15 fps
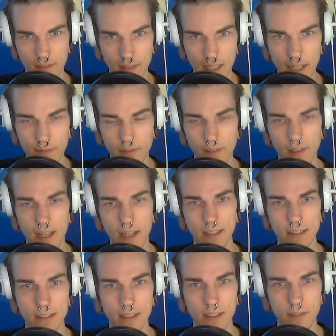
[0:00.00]
after that I
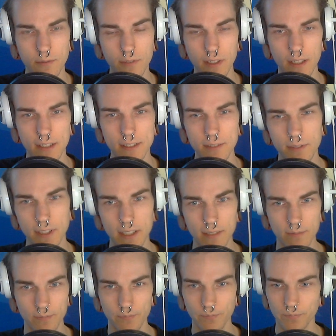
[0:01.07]
studied philosophy,
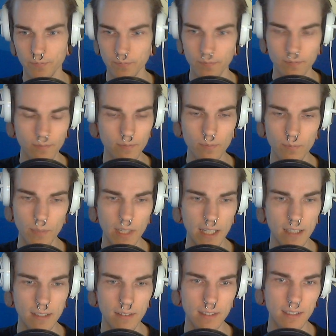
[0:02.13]
but I
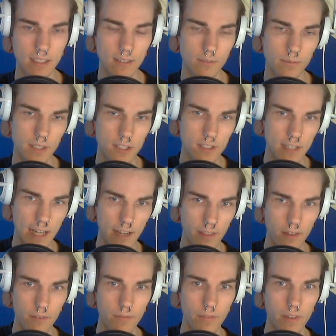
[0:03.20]
didn't finish either
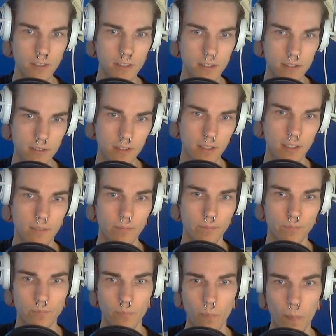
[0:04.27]
of those.
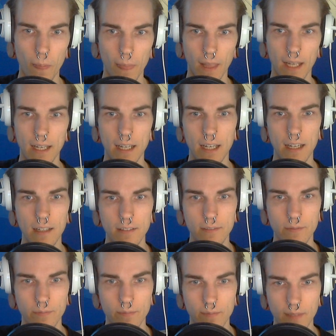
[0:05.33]
And
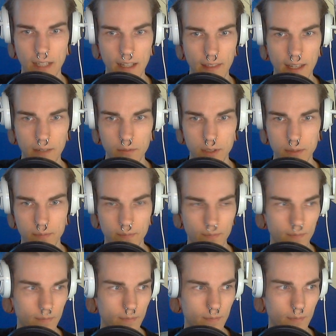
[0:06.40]
yeah, that was
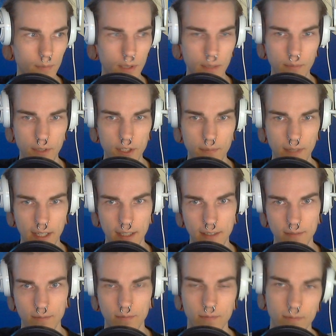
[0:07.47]
pretty much my
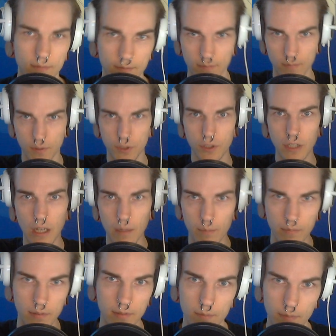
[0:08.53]
job
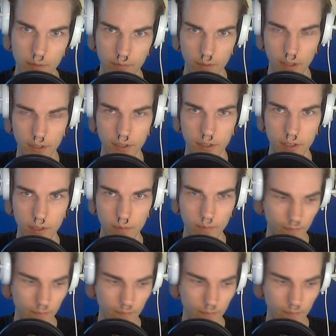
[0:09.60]
before YouTube.